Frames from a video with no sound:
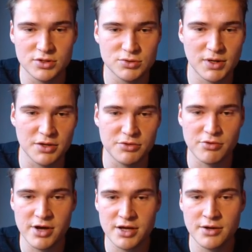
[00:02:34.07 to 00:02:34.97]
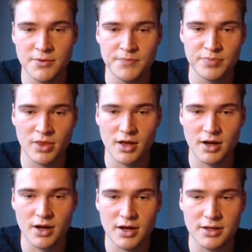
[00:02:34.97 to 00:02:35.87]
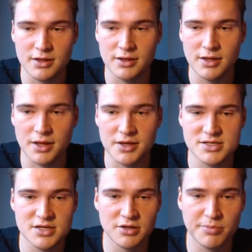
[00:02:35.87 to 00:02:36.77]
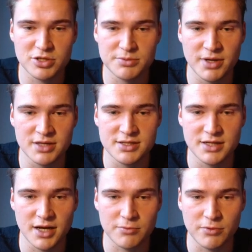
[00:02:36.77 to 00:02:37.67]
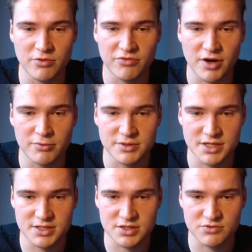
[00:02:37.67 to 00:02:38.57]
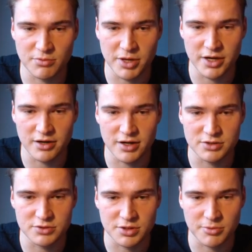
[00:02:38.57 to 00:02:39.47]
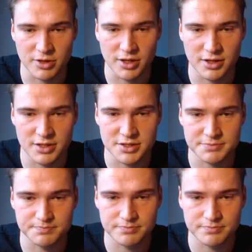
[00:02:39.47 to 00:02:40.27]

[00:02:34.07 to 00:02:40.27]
twenty-three, uh, then there's still a possibility that we will find resistance from here and do something like this.